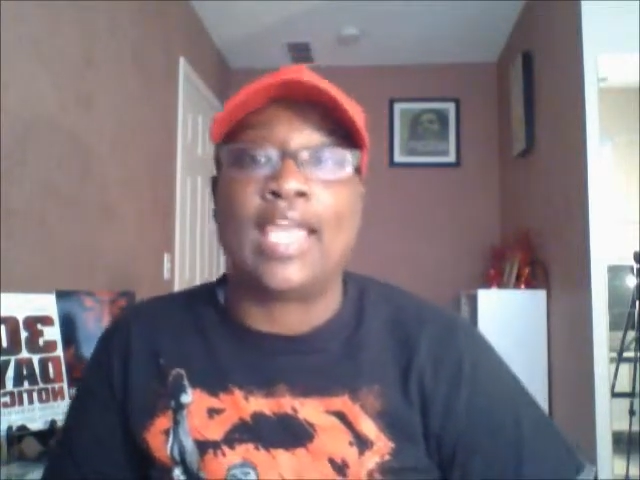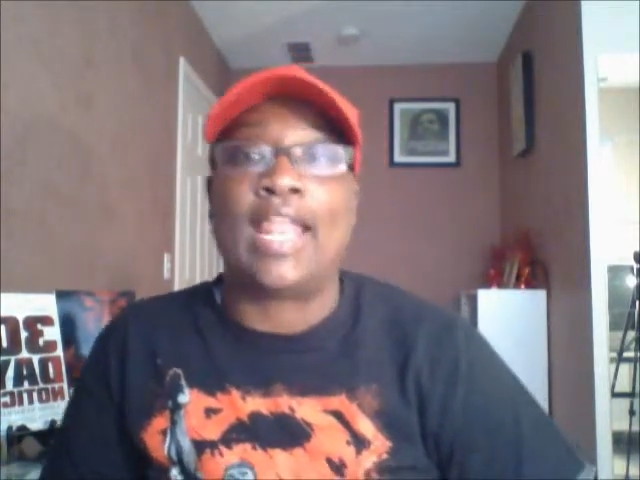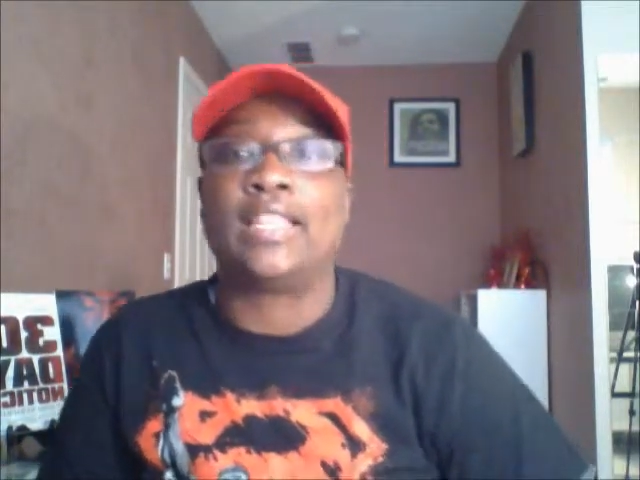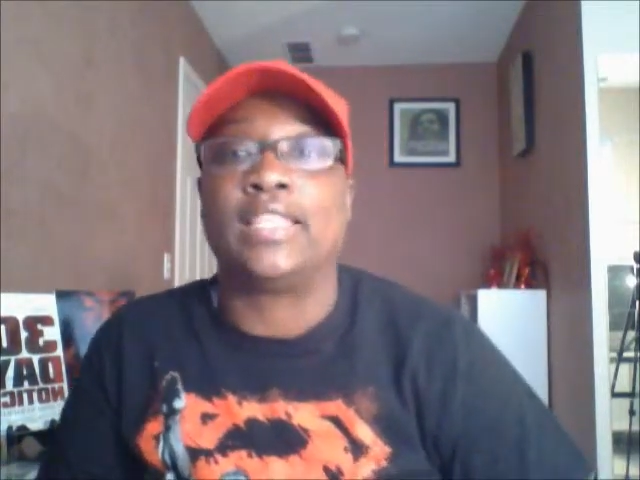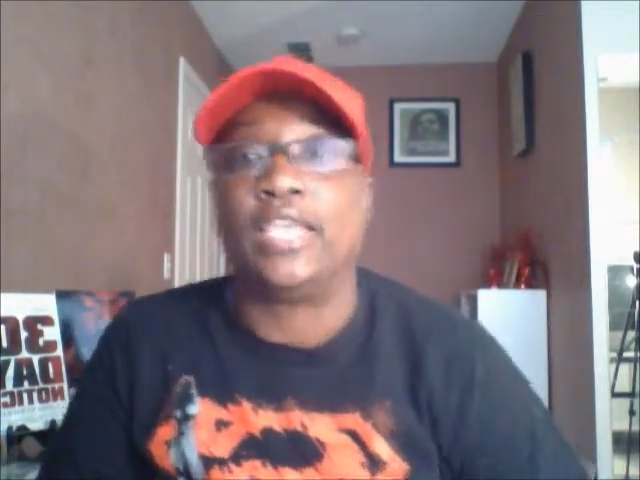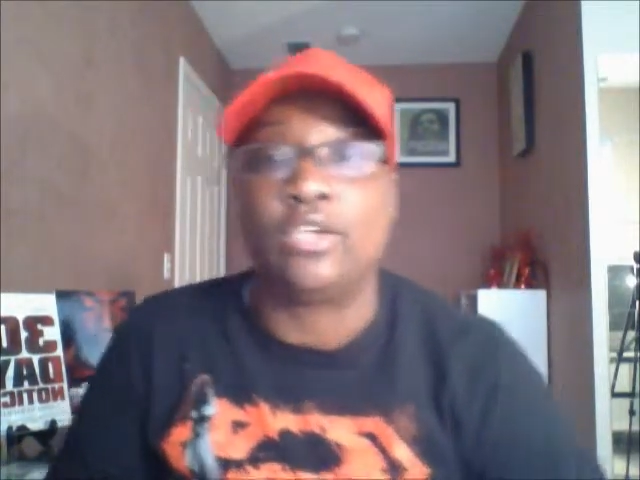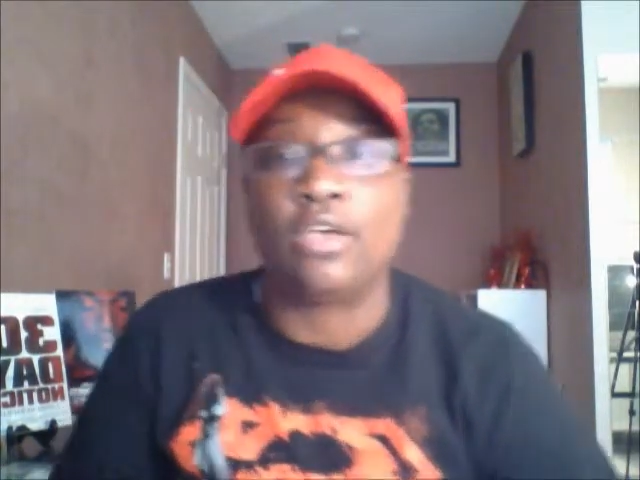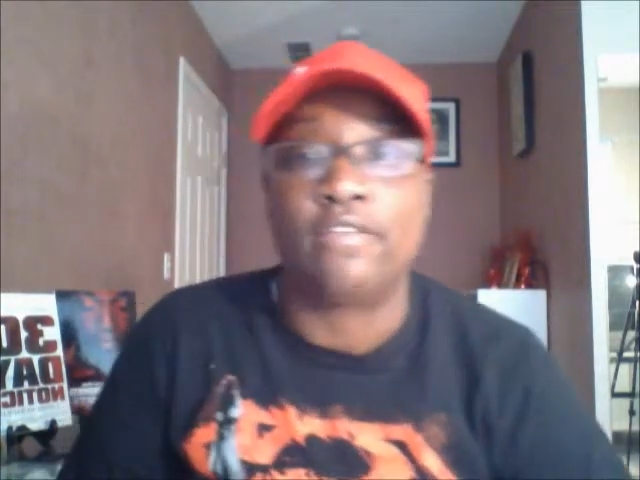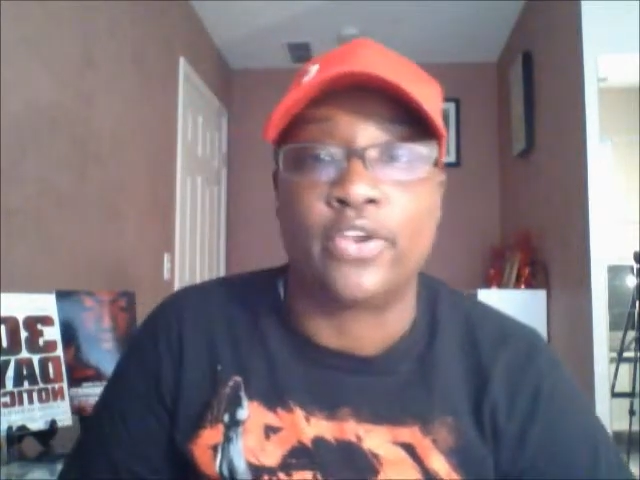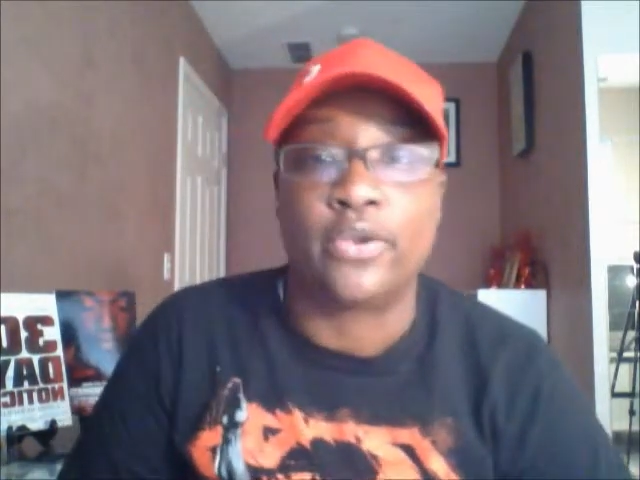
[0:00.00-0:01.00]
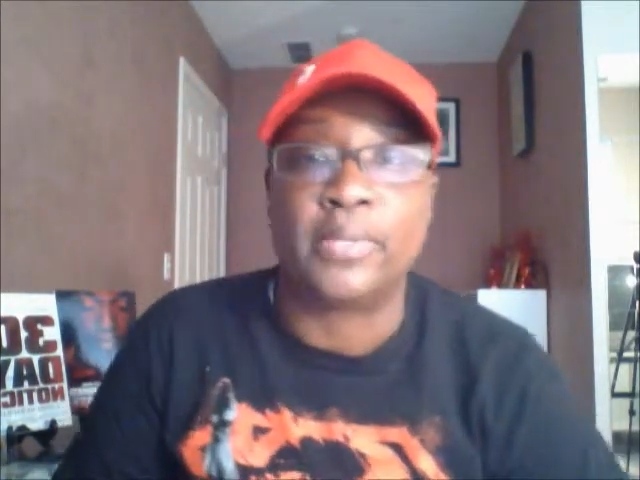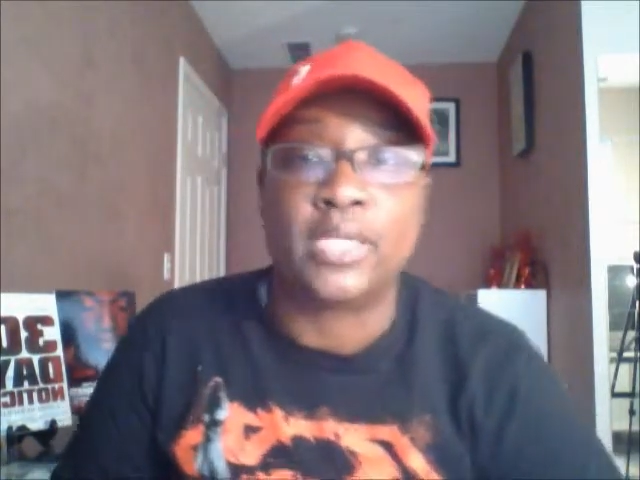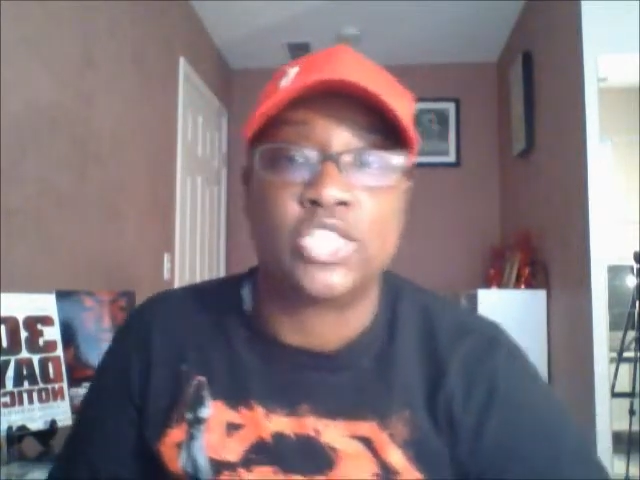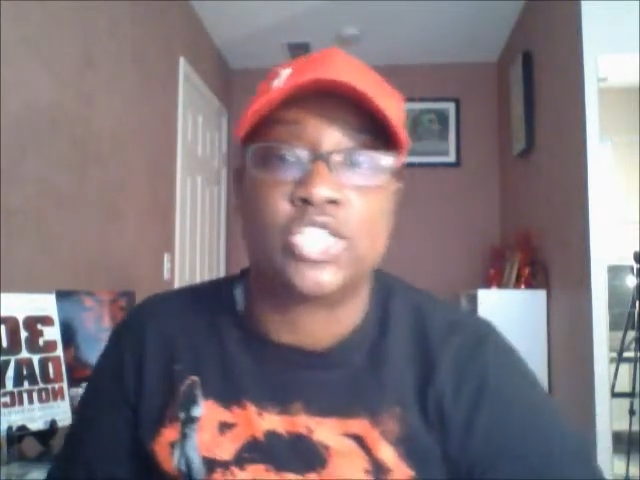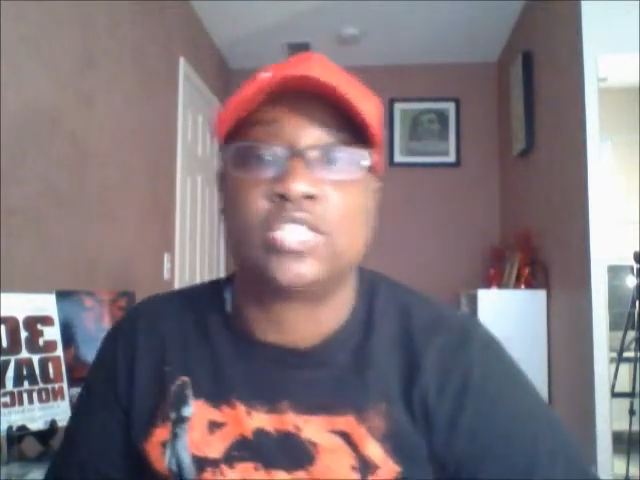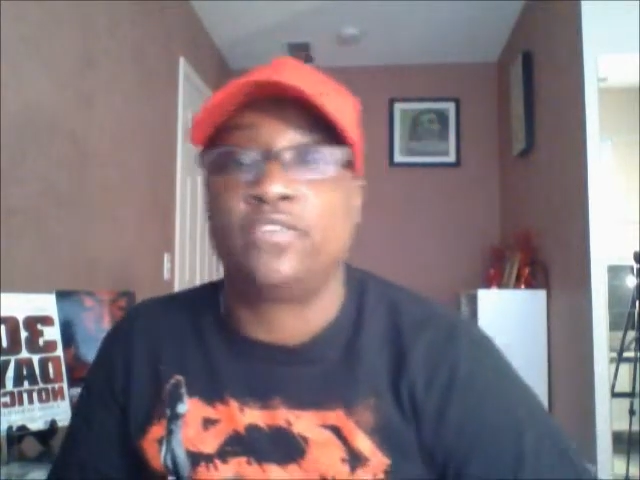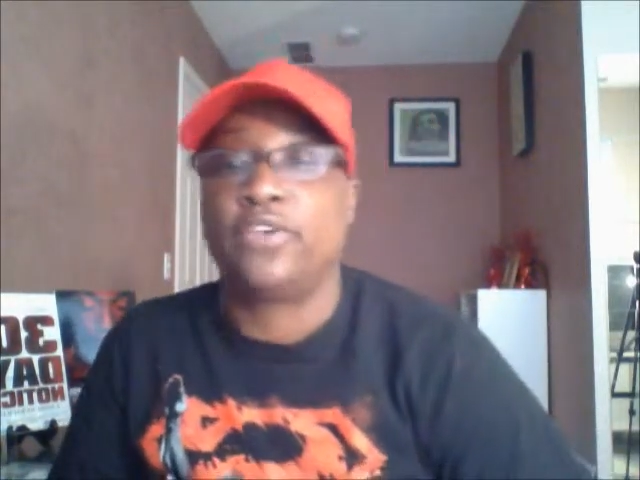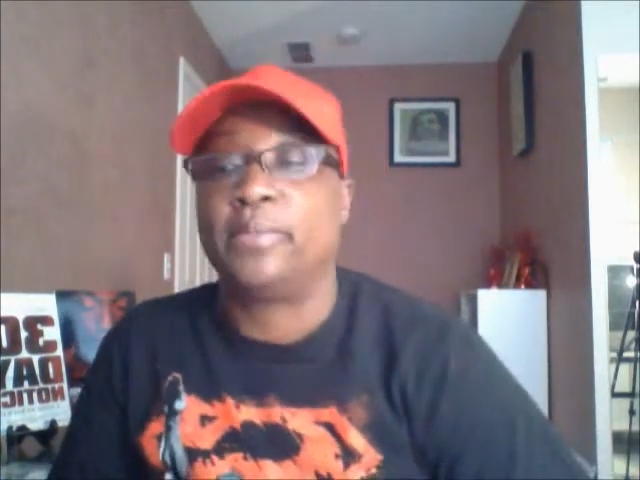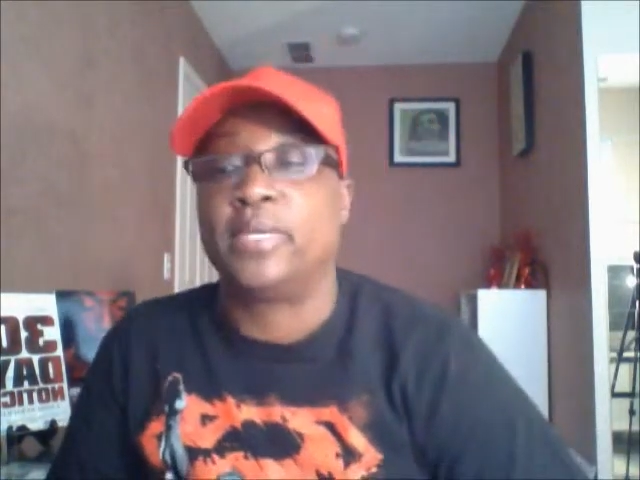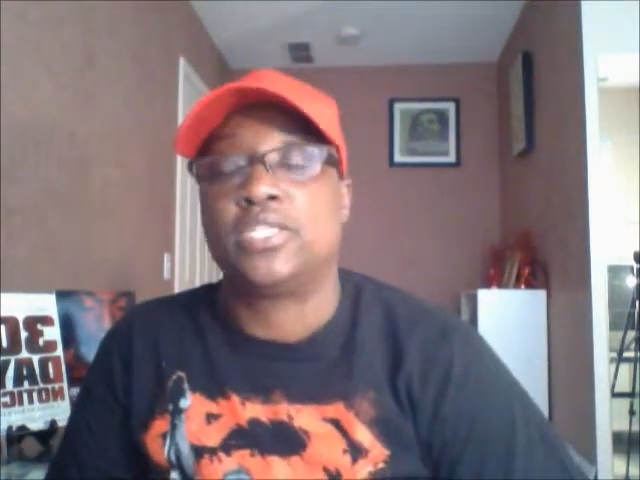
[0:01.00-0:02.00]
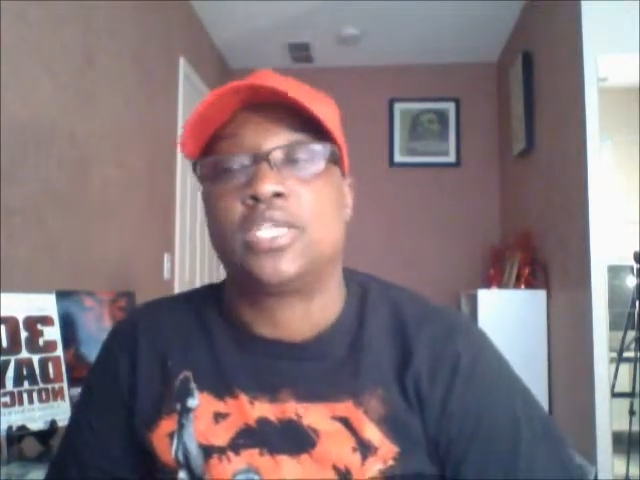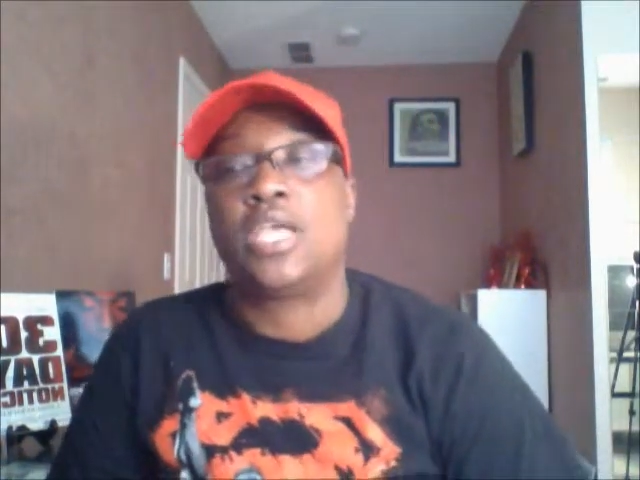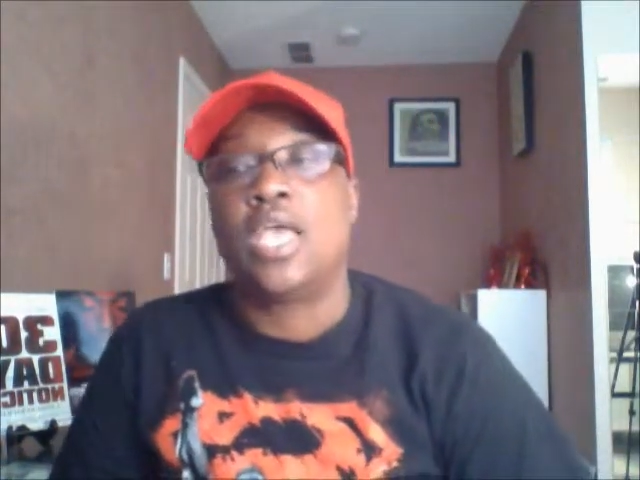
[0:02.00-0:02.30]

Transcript: And I thank y'all very much, very much.